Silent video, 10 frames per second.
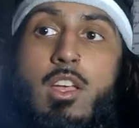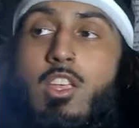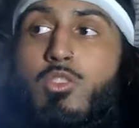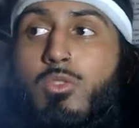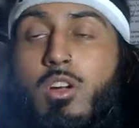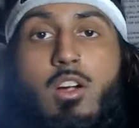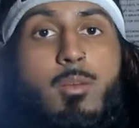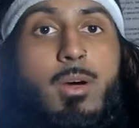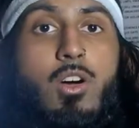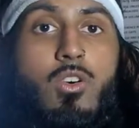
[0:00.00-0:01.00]
You learn
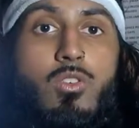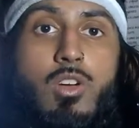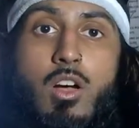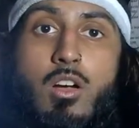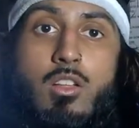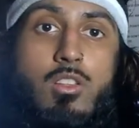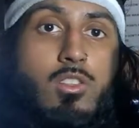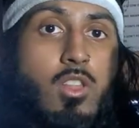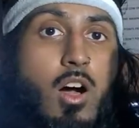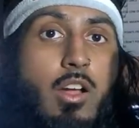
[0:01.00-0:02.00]
about
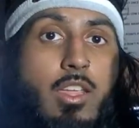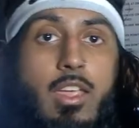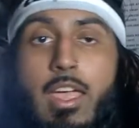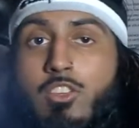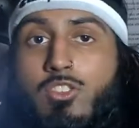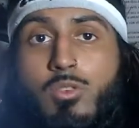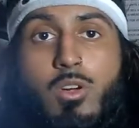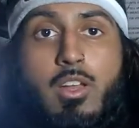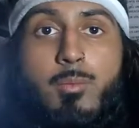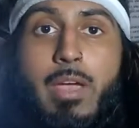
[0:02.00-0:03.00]
longing and
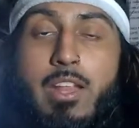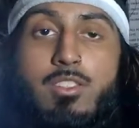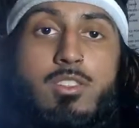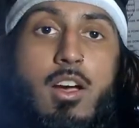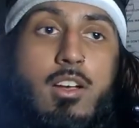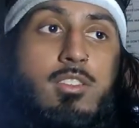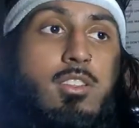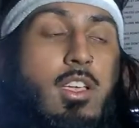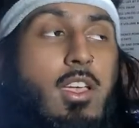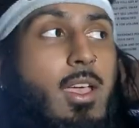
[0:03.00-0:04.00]
shorting penny stocks,
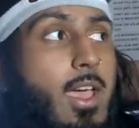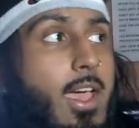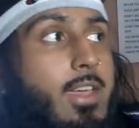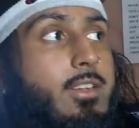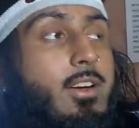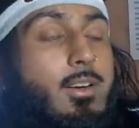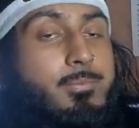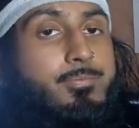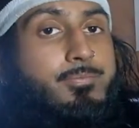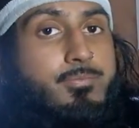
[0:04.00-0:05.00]
and
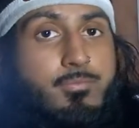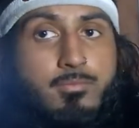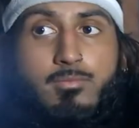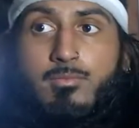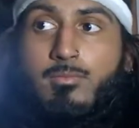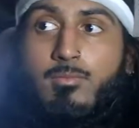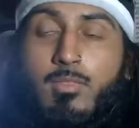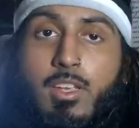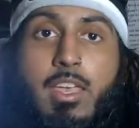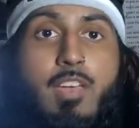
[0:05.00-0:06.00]

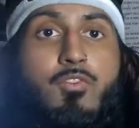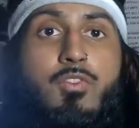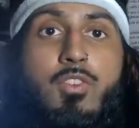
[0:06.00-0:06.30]
if